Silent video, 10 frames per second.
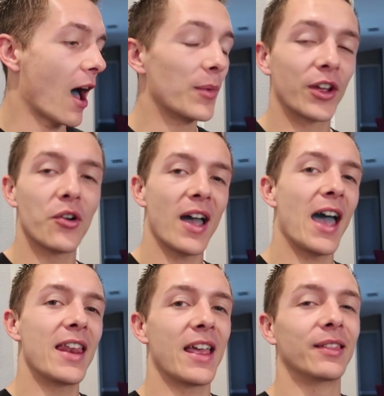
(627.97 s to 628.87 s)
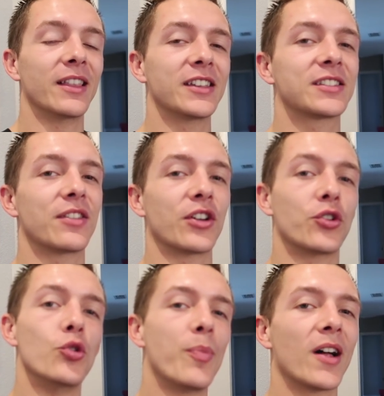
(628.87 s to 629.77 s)
I'm gonna go ahead and list the
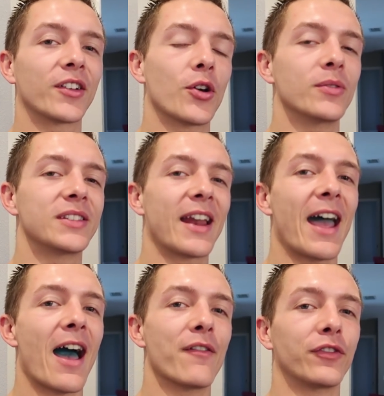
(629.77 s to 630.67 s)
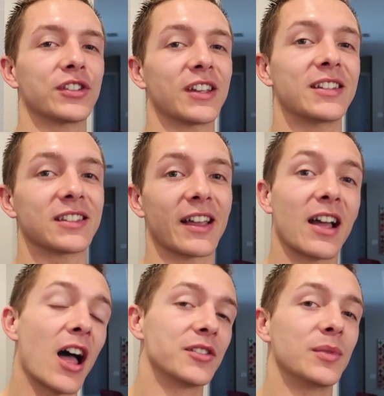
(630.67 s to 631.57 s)
coupon codes that I have for sites
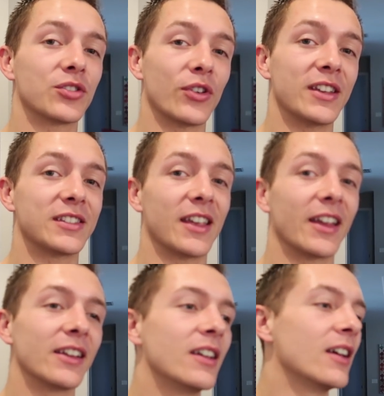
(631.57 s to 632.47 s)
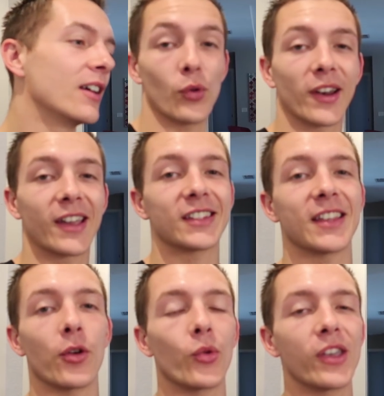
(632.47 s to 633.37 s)
like Cosmos Racing. If you wanna get a
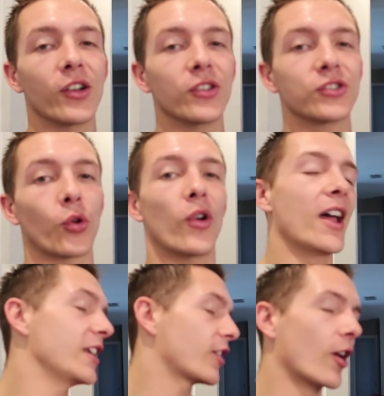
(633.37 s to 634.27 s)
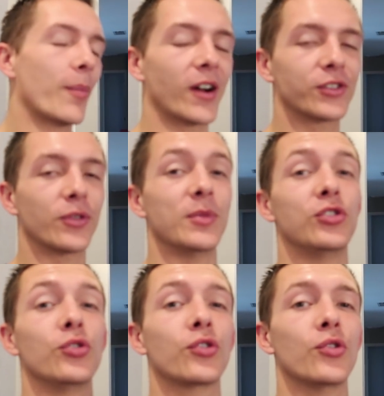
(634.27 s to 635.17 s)
set of wheels or any car parts
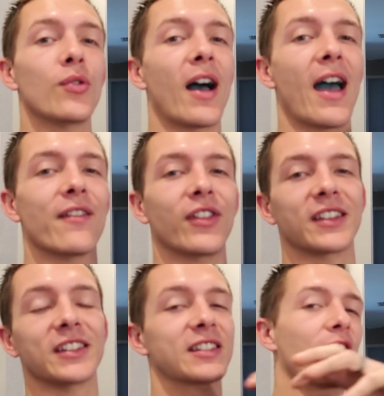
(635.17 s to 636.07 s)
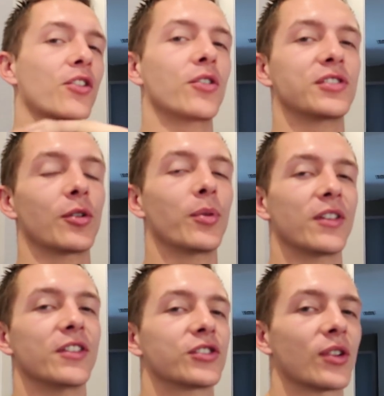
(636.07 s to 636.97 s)
from Injuku, I have like discount codes that I'll
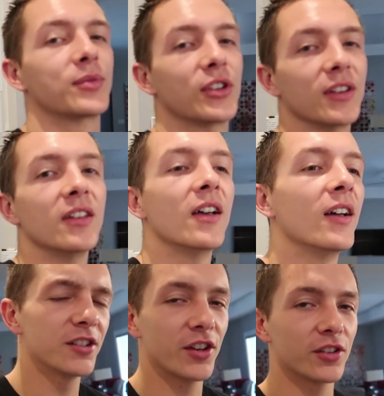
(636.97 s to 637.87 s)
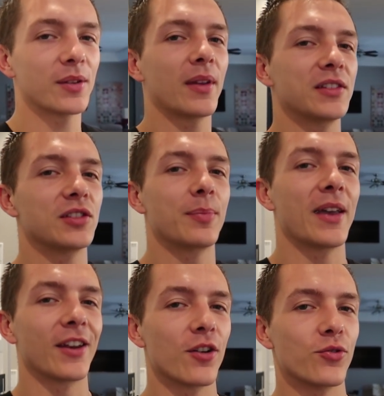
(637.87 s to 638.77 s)
put in the description, as I know sometimes it's a
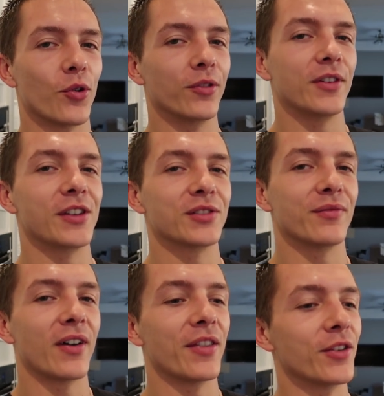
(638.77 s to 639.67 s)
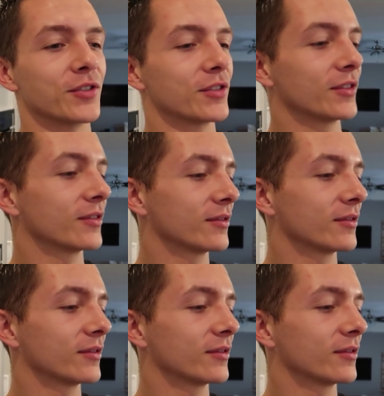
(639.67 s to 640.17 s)
pain to go through old videos and find those.